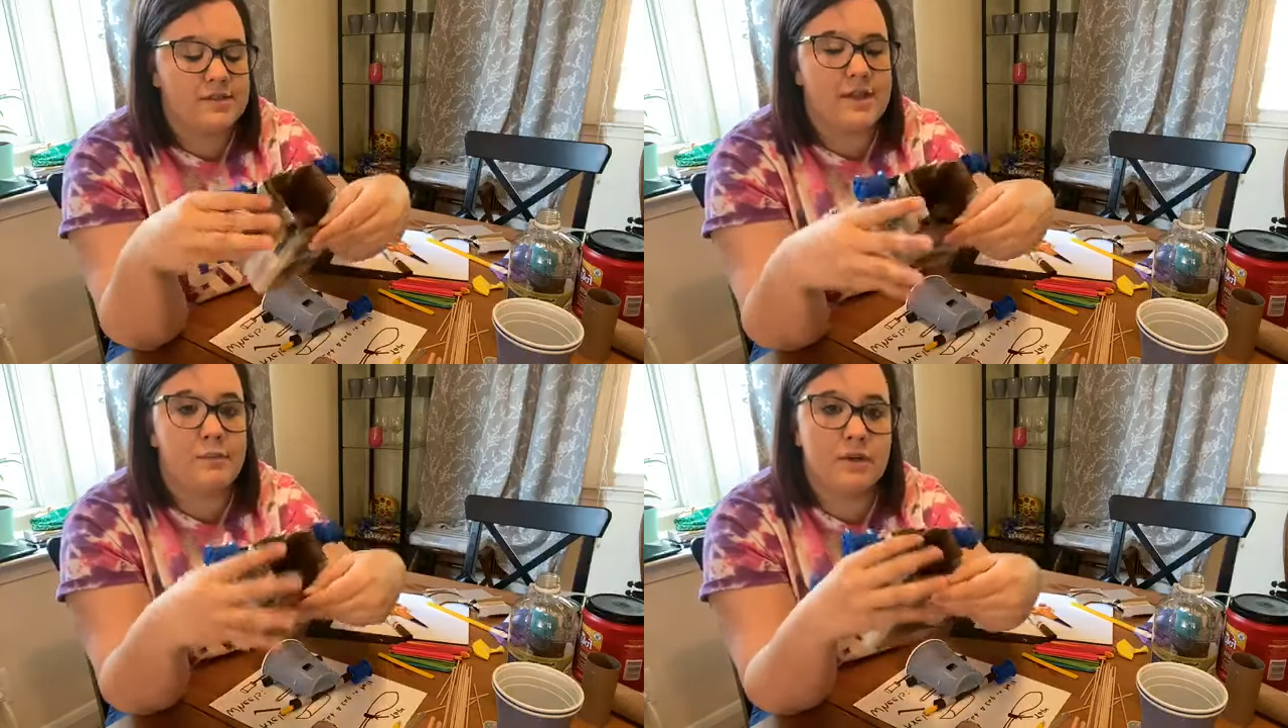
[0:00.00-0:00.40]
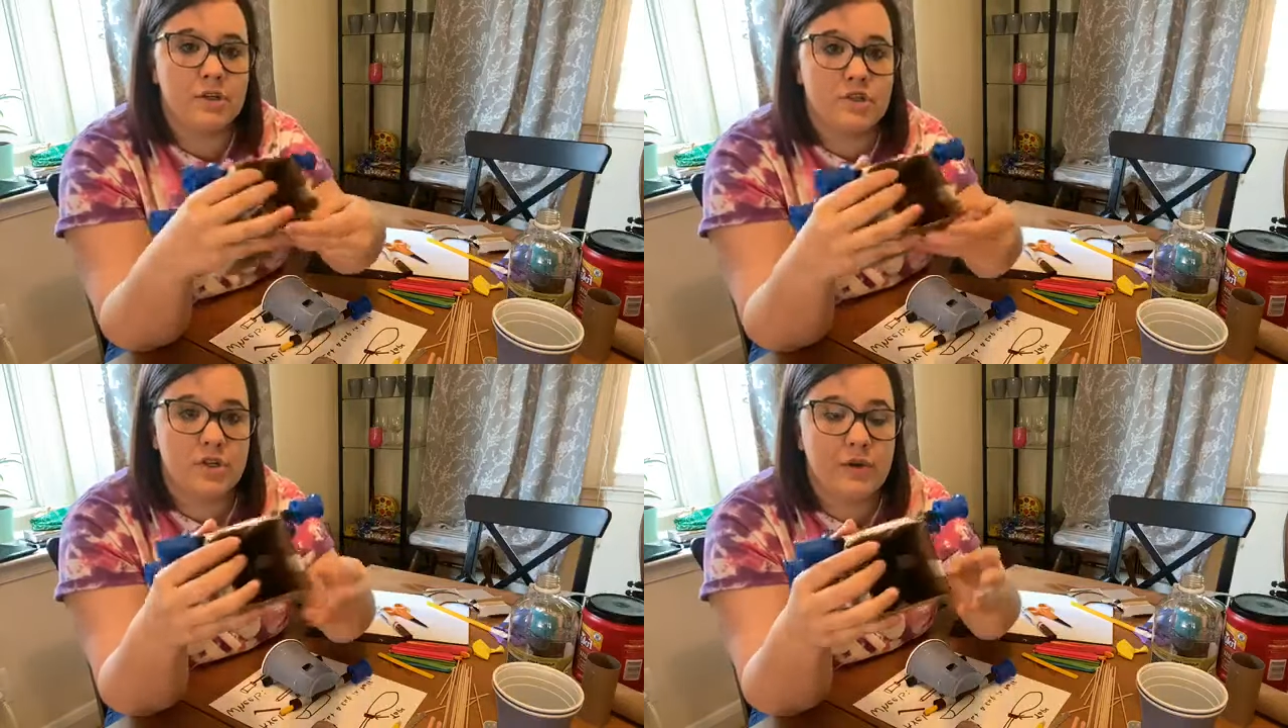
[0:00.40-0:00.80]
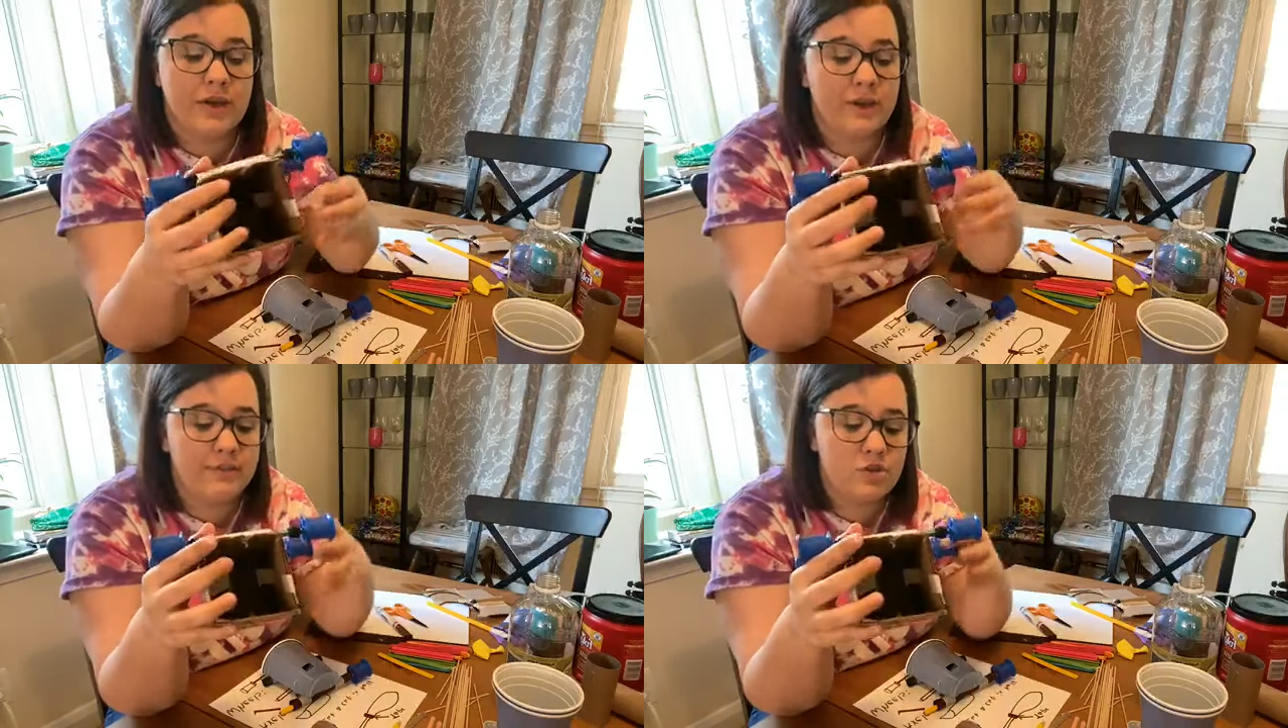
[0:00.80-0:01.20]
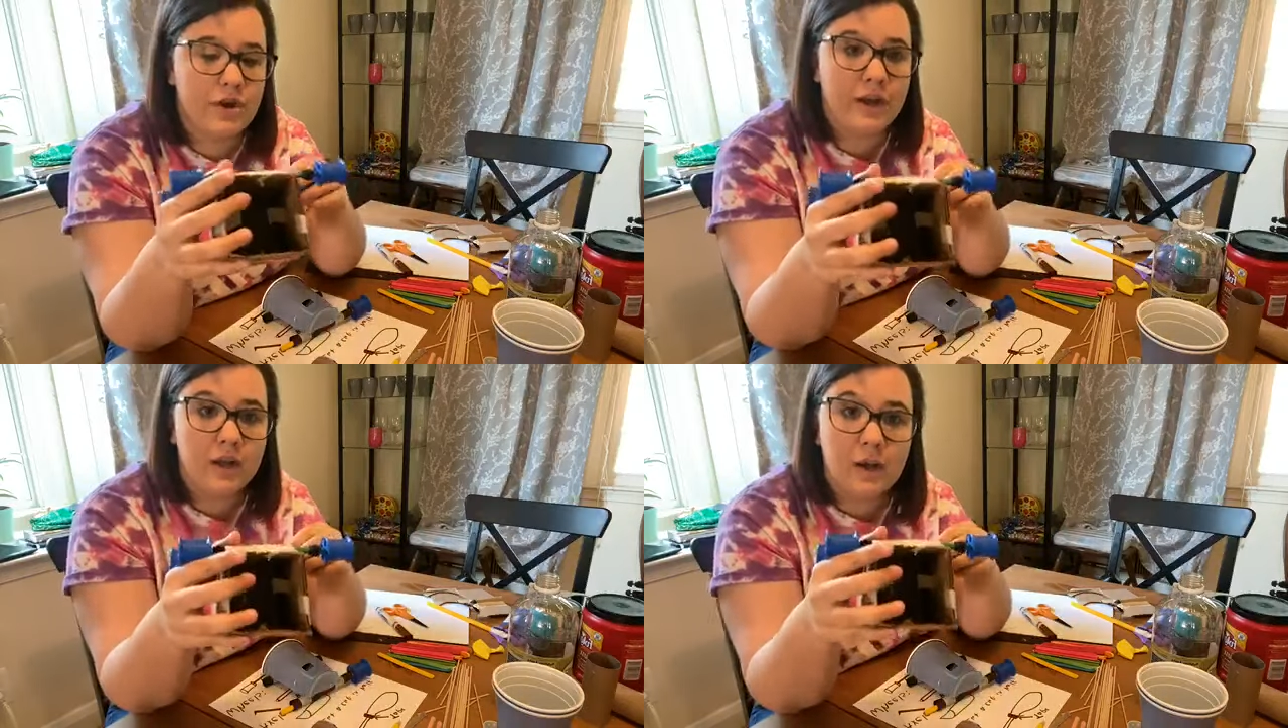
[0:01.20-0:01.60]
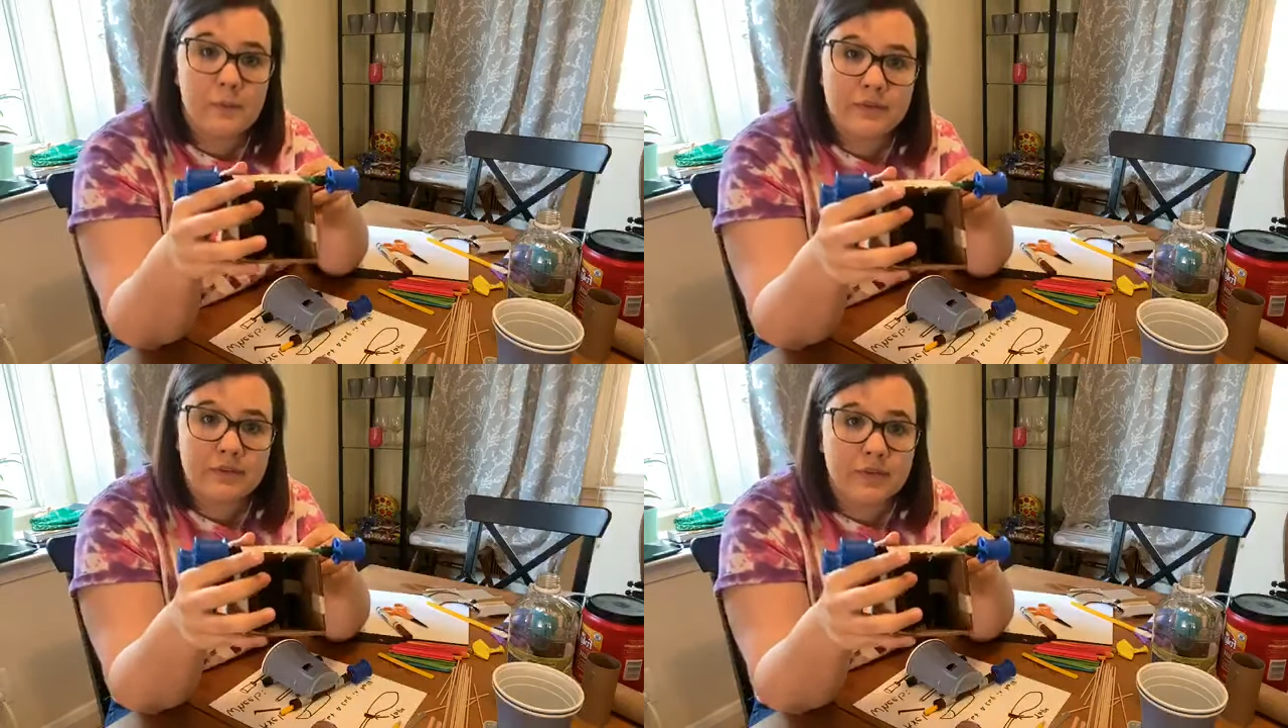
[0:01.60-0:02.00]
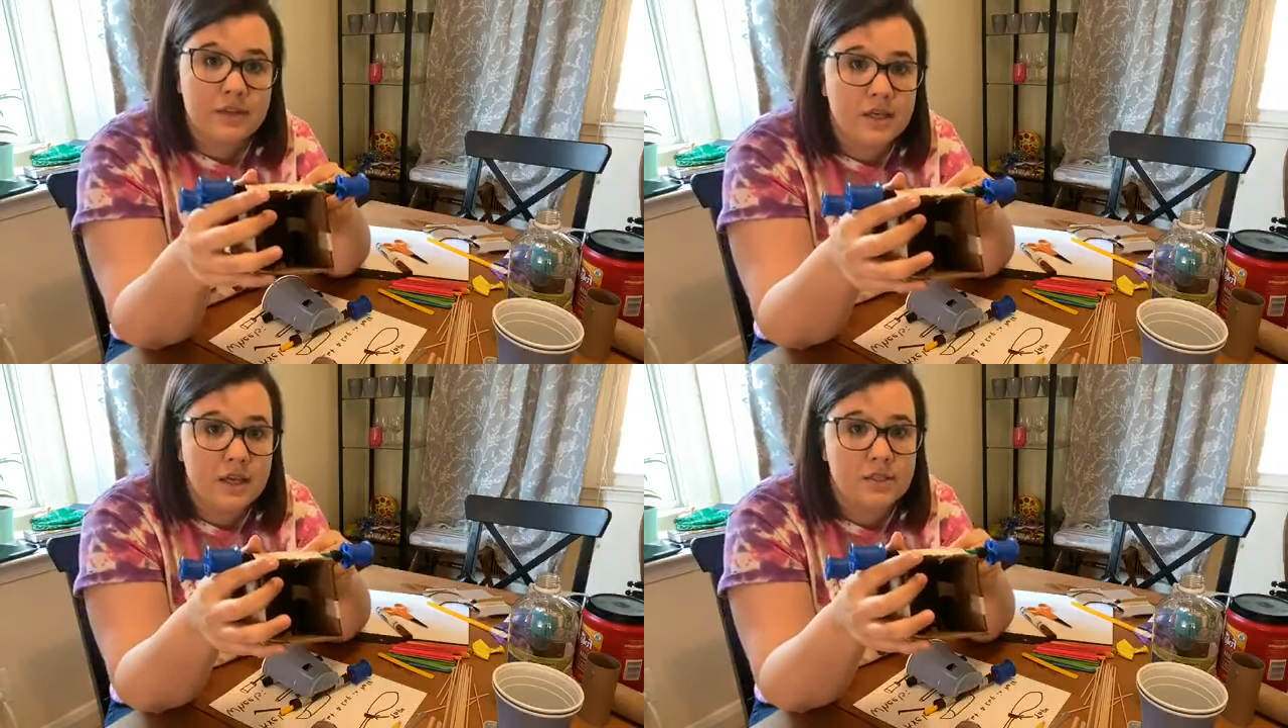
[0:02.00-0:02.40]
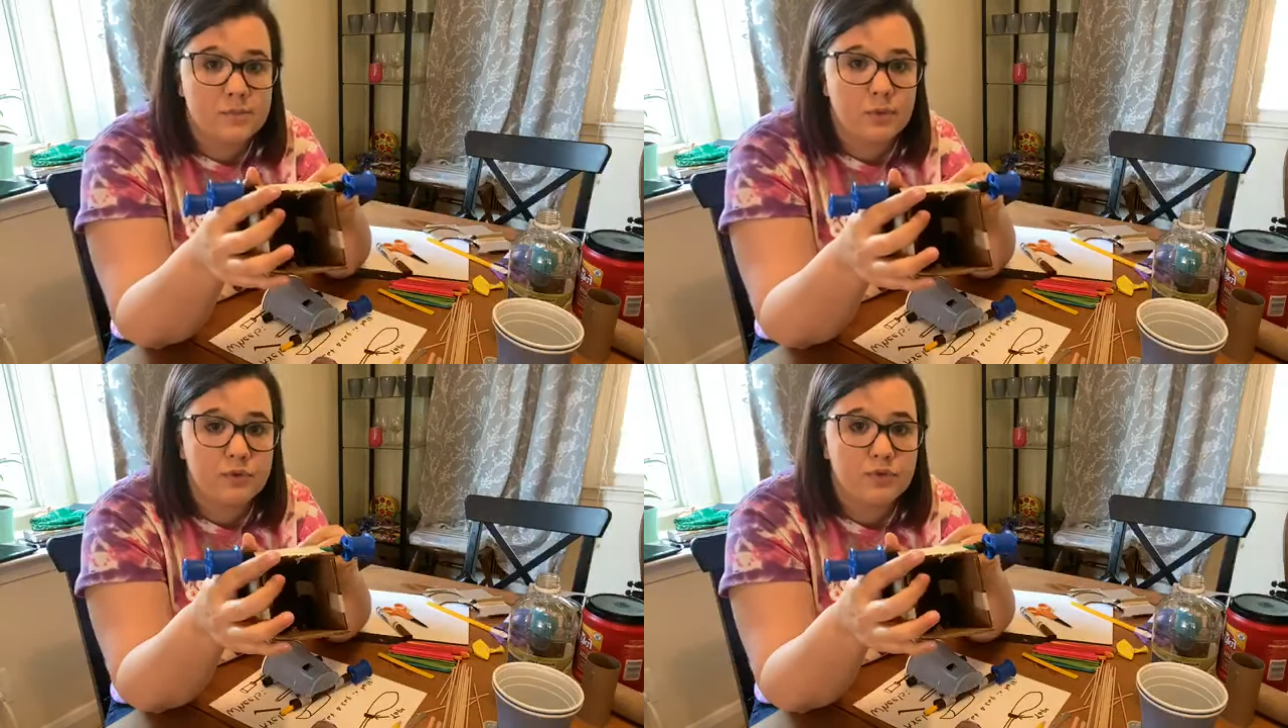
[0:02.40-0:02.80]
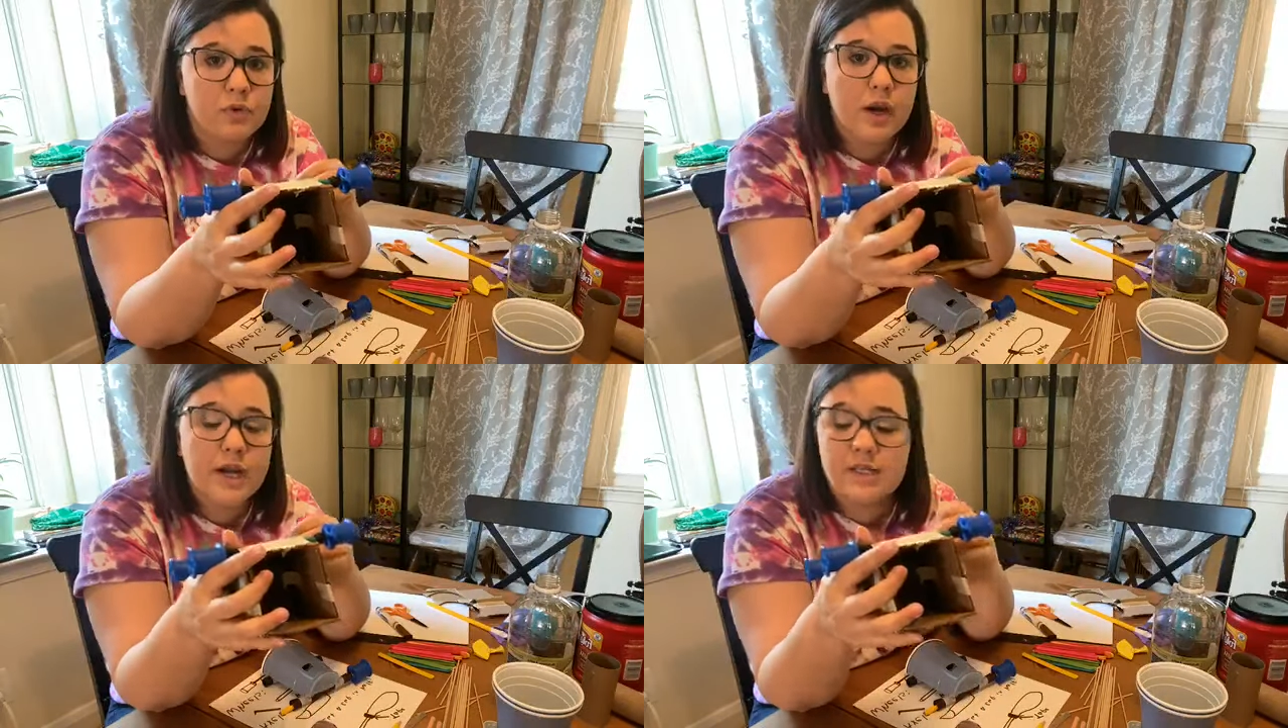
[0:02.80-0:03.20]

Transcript: and I'm going to show you, I even tried a couple different things before I